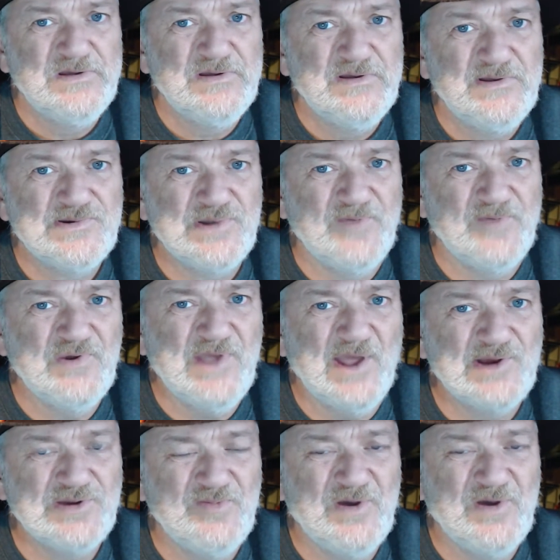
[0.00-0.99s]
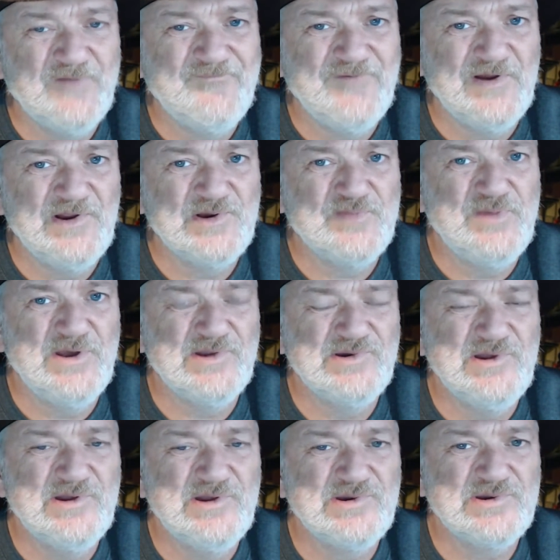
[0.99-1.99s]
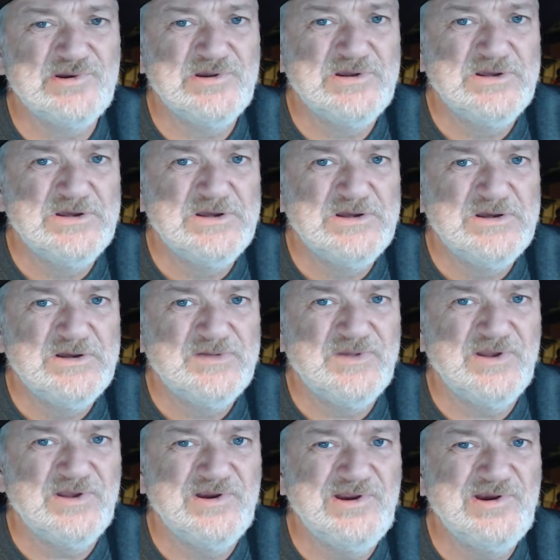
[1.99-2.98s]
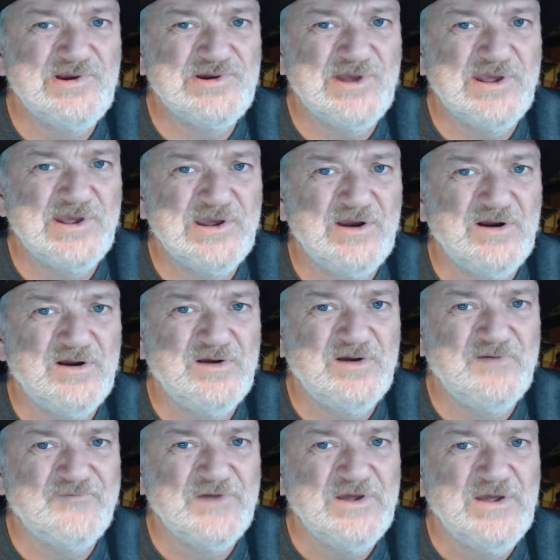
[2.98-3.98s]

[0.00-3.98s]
So if you've got some unfinished business that you need to take care of,